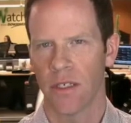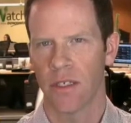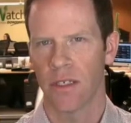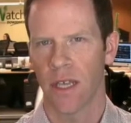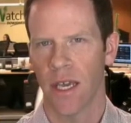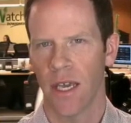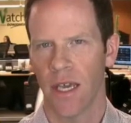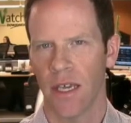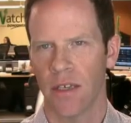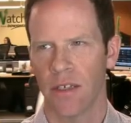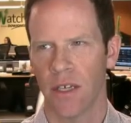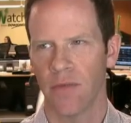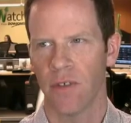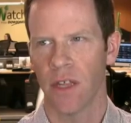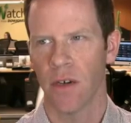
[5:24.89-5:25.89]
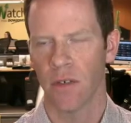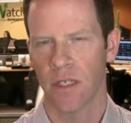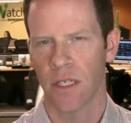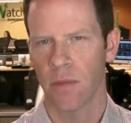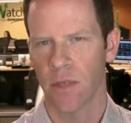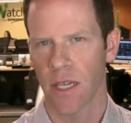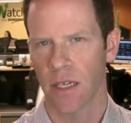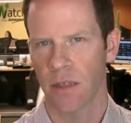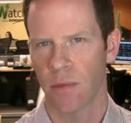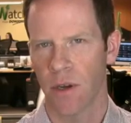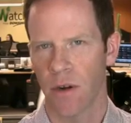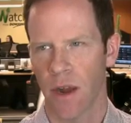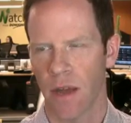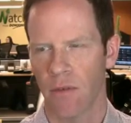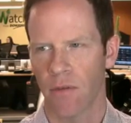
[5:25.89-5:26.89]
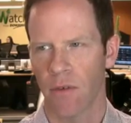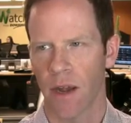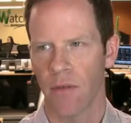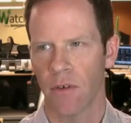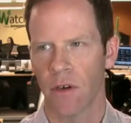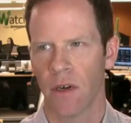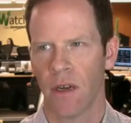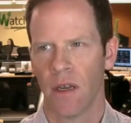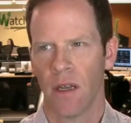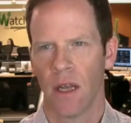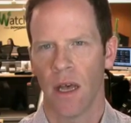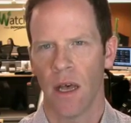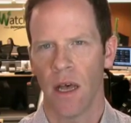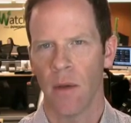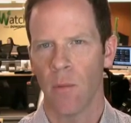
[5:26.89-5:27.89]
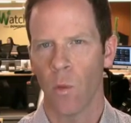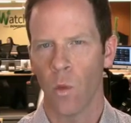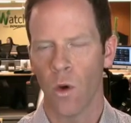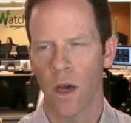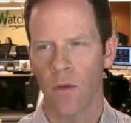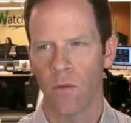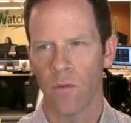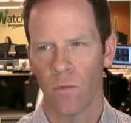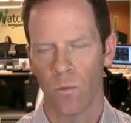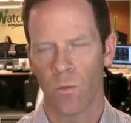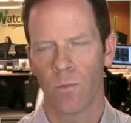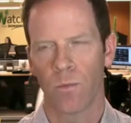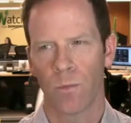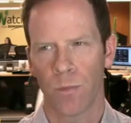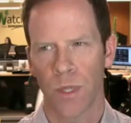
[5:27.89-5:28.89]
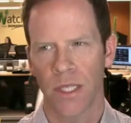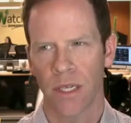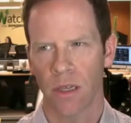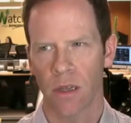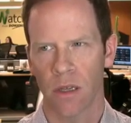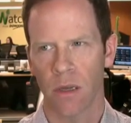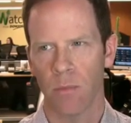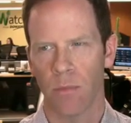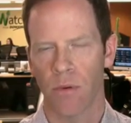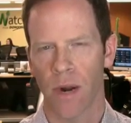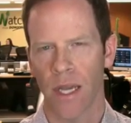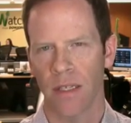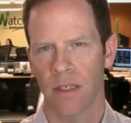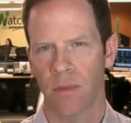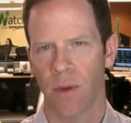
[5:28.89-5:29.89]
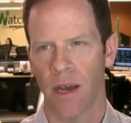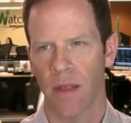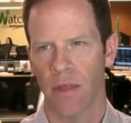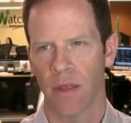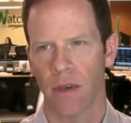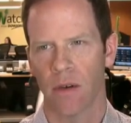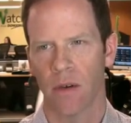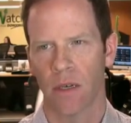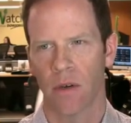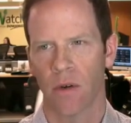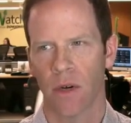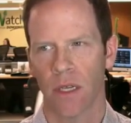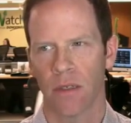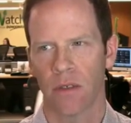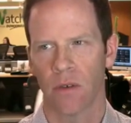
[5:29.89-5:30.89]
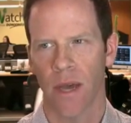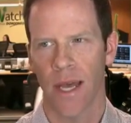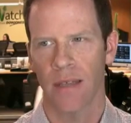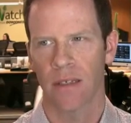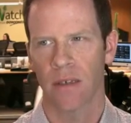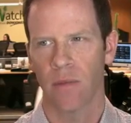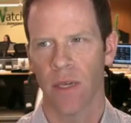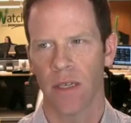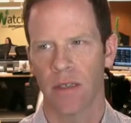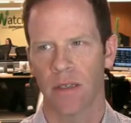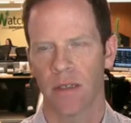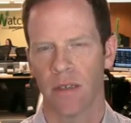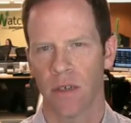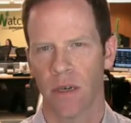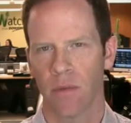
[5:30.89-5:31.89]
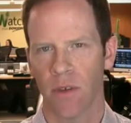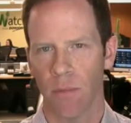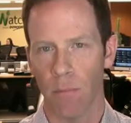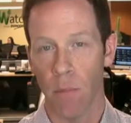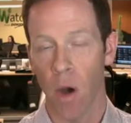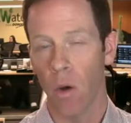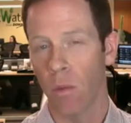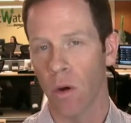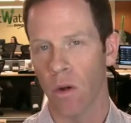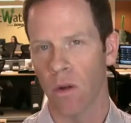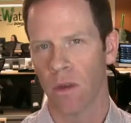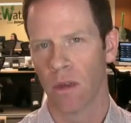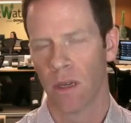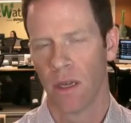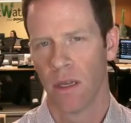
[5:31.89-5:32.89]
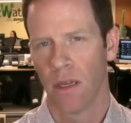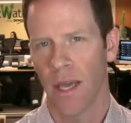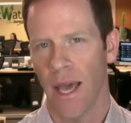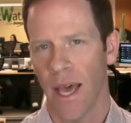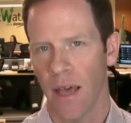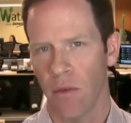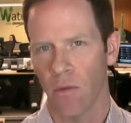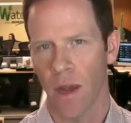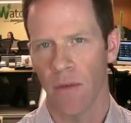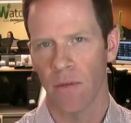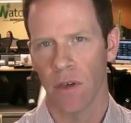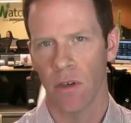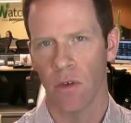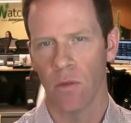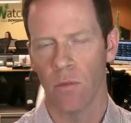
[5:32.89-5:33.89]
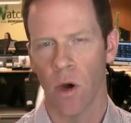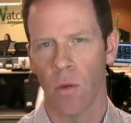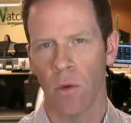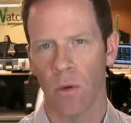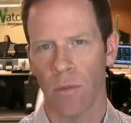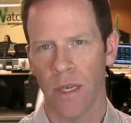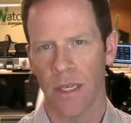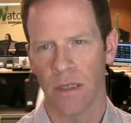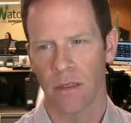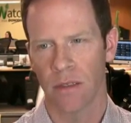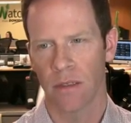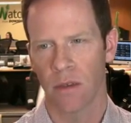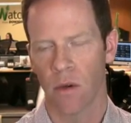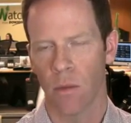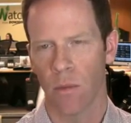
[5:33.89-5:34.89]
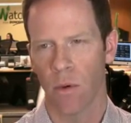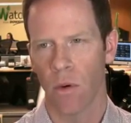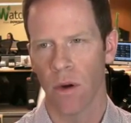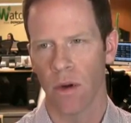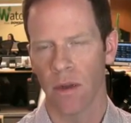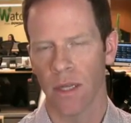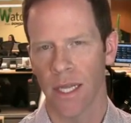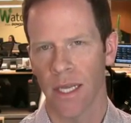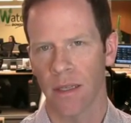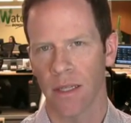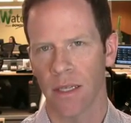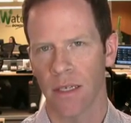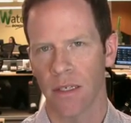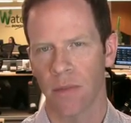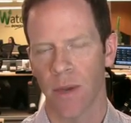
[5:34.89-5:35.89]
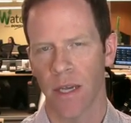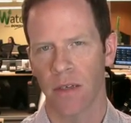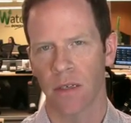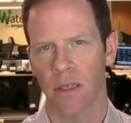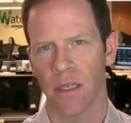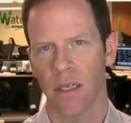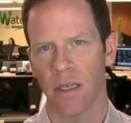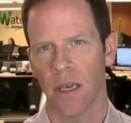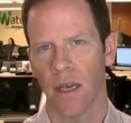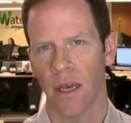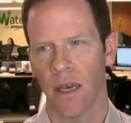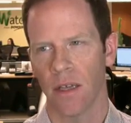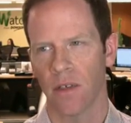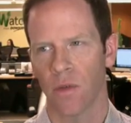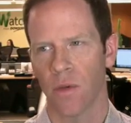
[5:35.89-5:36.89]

stage, even though it seems like it's been around forever. Um, one particularly bright spot, though, according to estimates, in terms of mobile ad revenue, mobile being so important lately, especially. Uh,